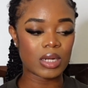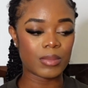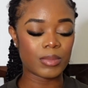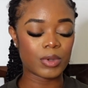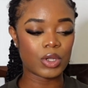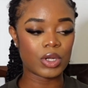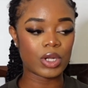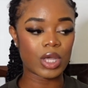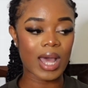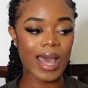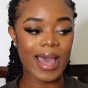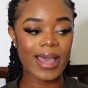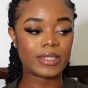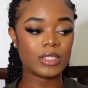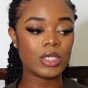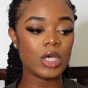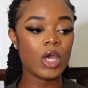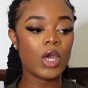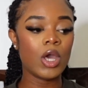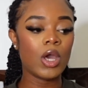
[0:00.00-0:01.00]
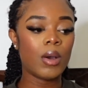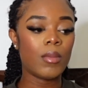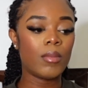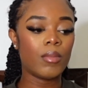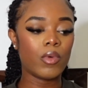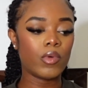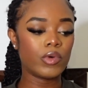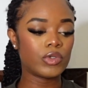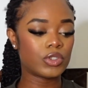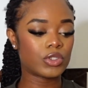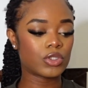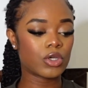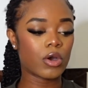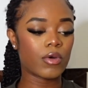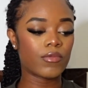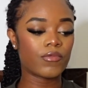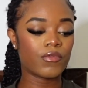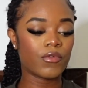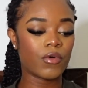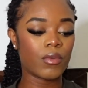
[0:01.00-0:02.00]
and I'm going to add more
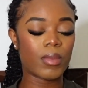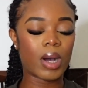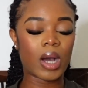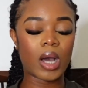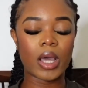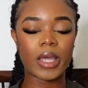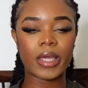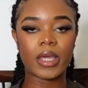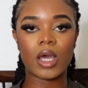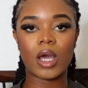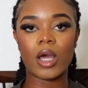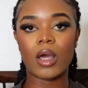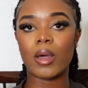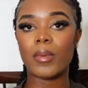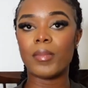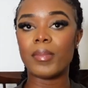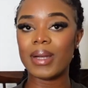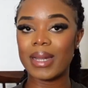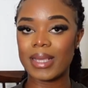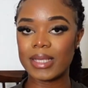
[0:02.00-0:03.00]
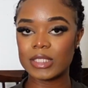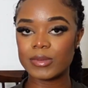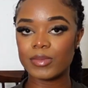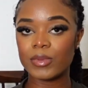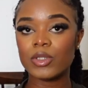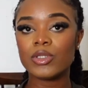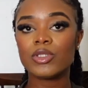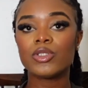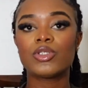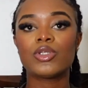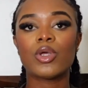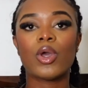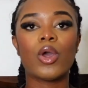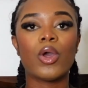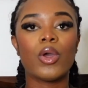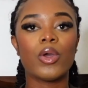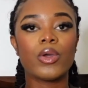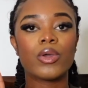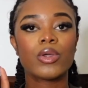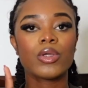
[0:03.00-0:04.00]
stuff for my uh, placement. So
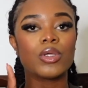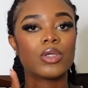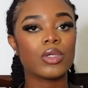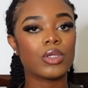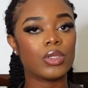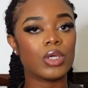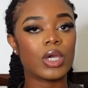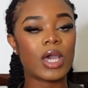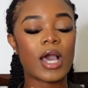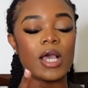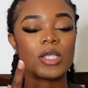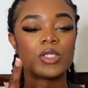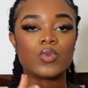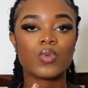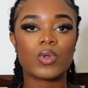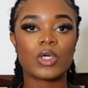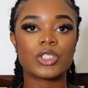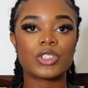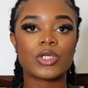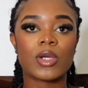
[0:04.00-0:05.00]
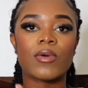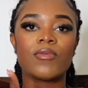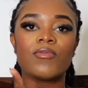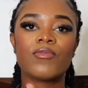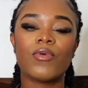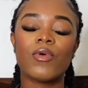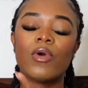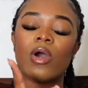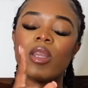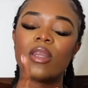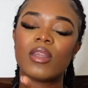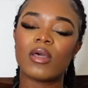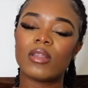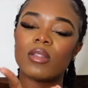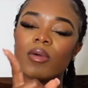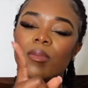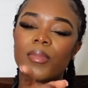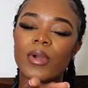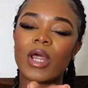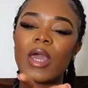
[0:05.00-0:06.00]
you guys watch out for
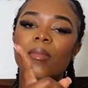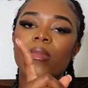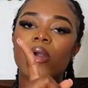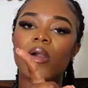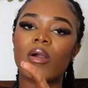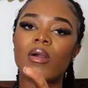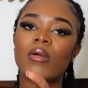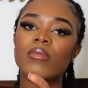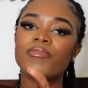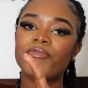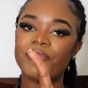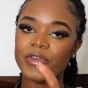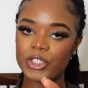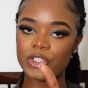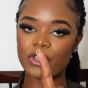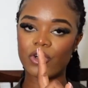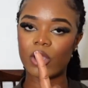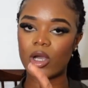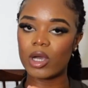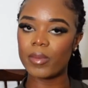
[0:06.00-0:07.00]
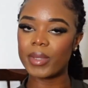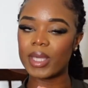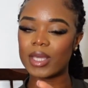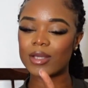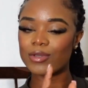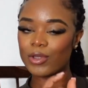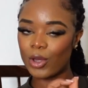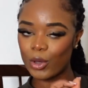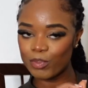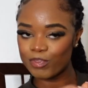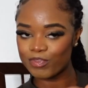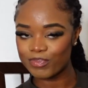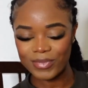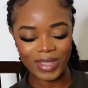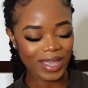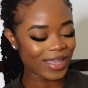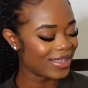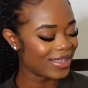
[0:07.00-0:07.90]
another Primark video coming through.